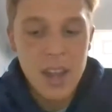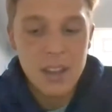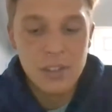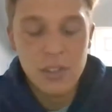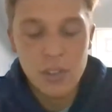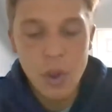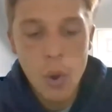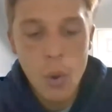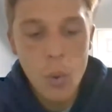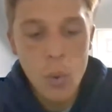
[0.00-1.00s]

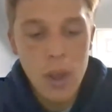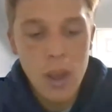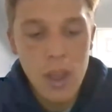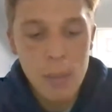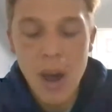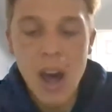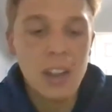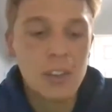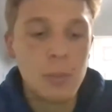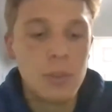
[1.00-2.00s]
so
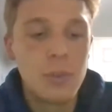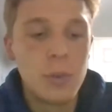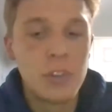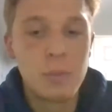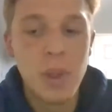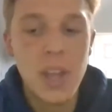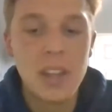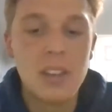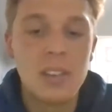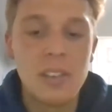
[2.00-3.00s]
impossible to
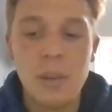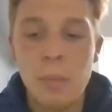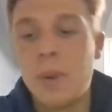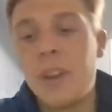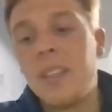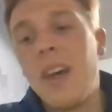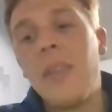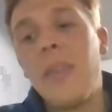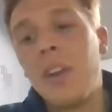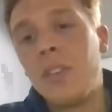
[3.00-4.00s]
explain to somebody
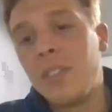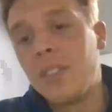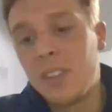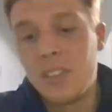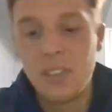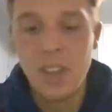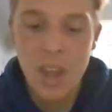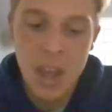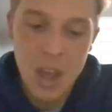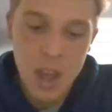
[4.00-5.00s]
that there's this,
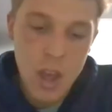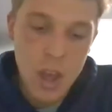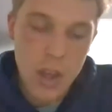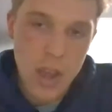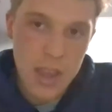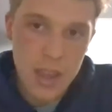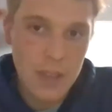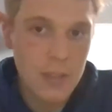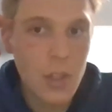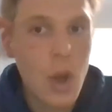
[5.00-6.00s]

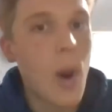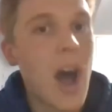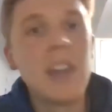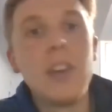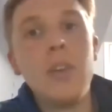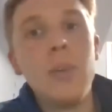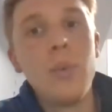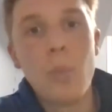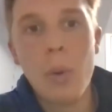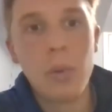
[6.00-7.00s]
even though I knew
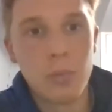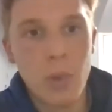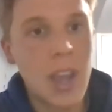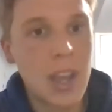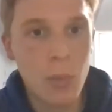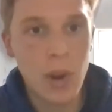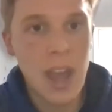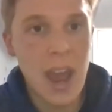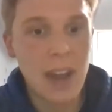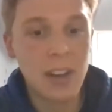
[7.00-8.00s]
what was right and what I
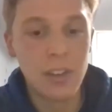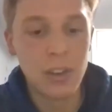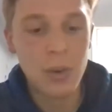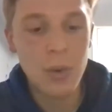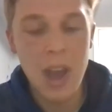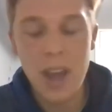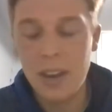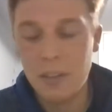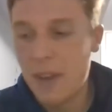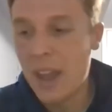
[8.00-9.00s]
had to do. And
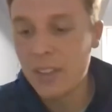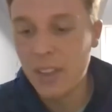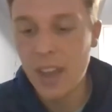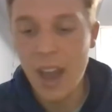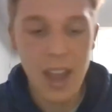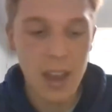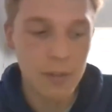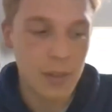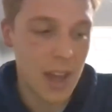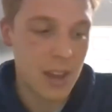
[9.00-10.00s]
in fact, like I
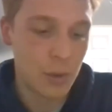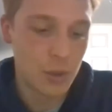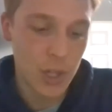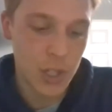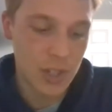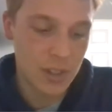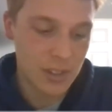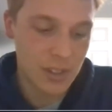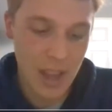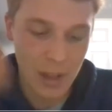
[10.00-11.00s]
have had
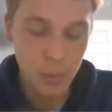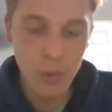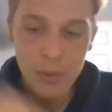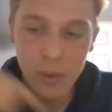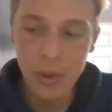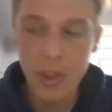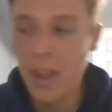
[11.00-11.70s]
nutritionists at Louisville